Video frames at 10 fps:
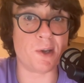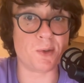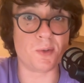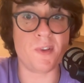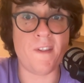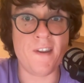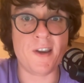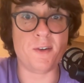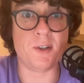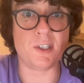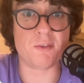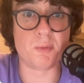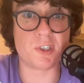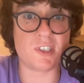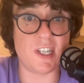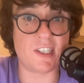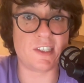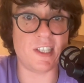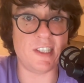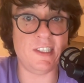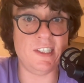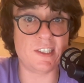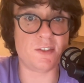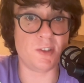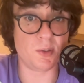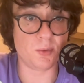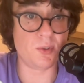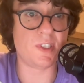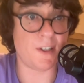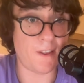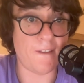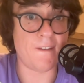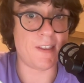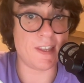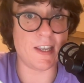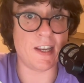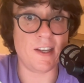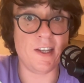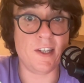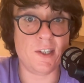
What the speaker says: So, and in most likes.ids, it returned, yes,